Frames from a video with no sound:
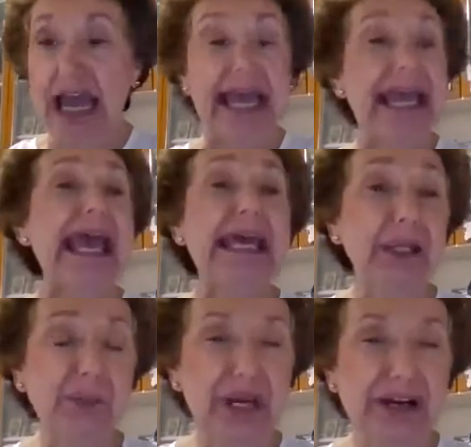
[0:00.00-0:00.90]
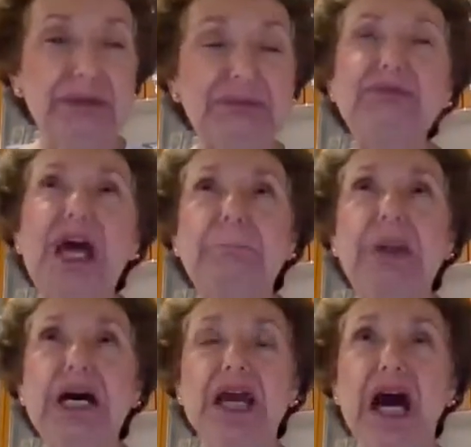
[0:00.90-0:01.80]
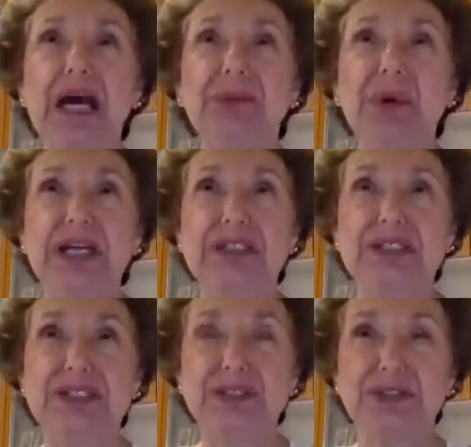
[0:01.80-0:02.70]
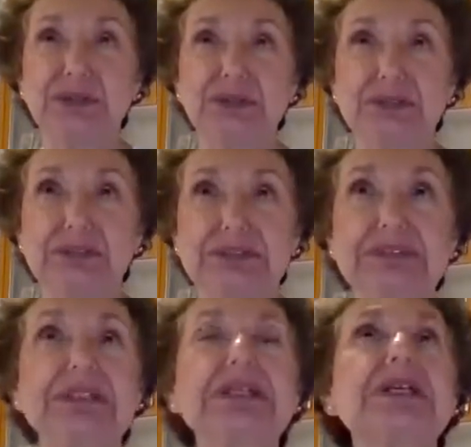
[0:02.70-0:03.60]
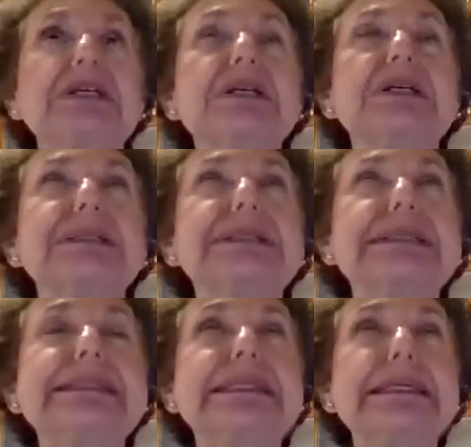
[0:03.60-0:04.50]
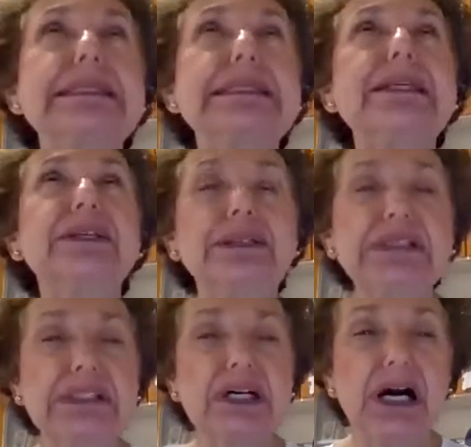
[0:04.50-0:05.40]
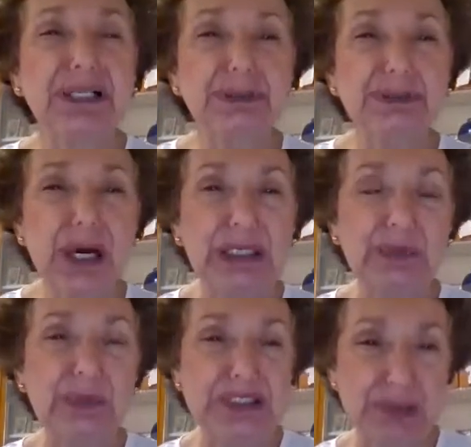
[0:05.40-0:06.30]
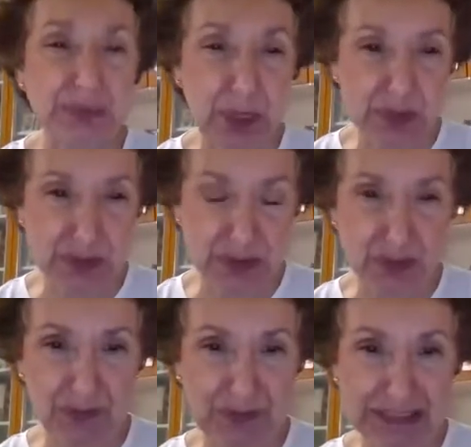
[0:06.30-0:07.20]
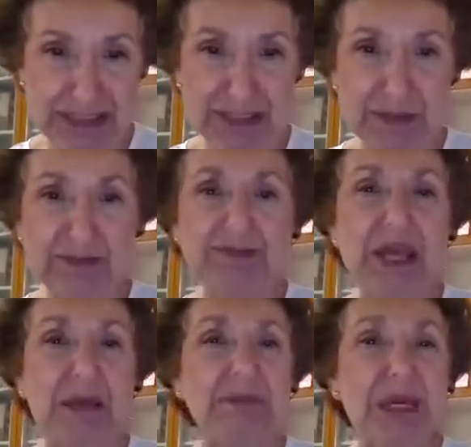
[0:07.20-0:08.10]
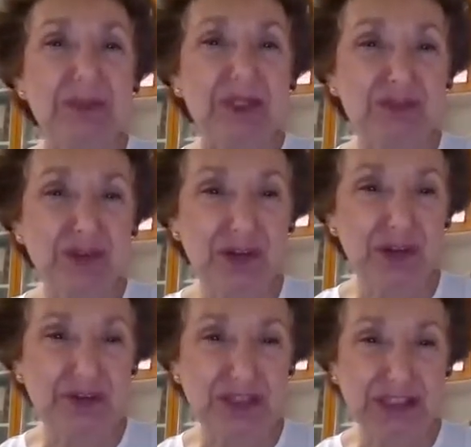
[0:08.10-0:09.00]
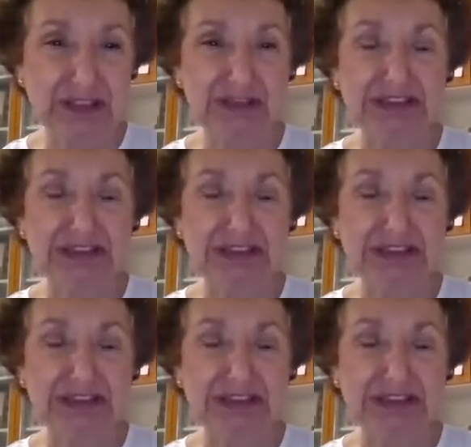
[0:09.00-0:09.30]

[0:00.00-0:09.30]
anywhere, but I went to, Nederland, Colorado was the post office. Maybe you've heard of Nederland.